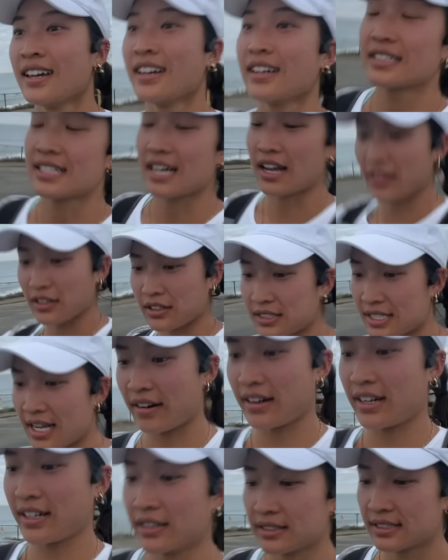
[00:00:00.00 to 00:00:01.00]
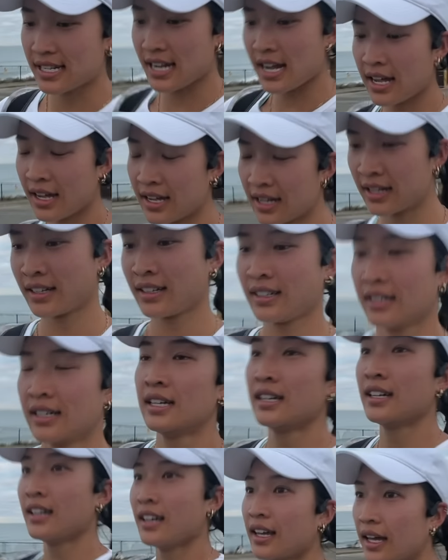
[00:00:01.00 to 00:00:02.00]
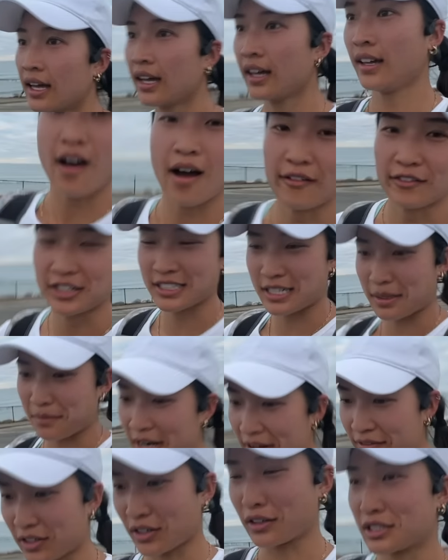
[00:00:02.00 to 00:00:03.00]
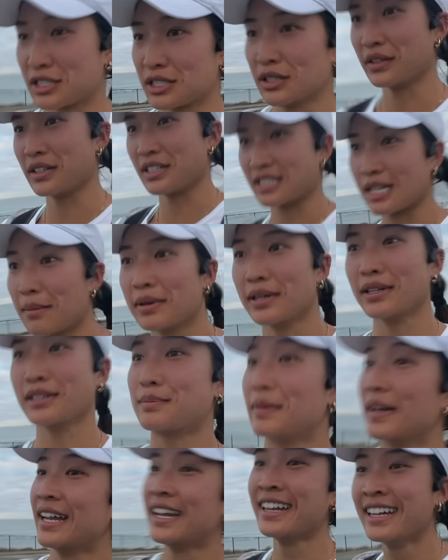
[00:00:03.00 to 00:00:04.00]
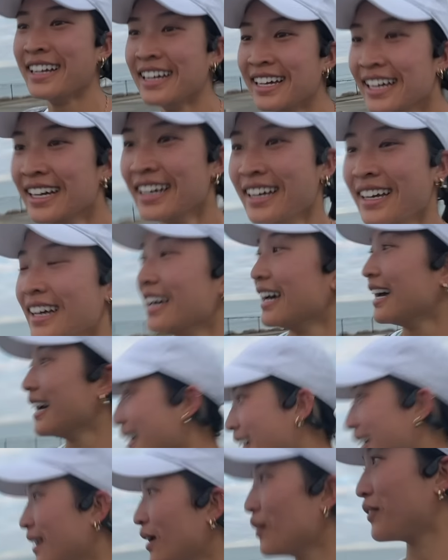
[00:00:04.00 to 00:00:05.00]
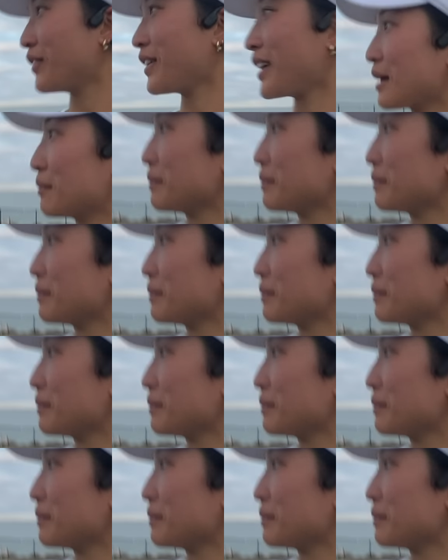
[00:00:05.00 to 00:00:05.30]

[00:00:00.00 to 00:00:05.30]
down those downhills. Obviously, I'm gonna have to go slow on these uphills, but hopefully I can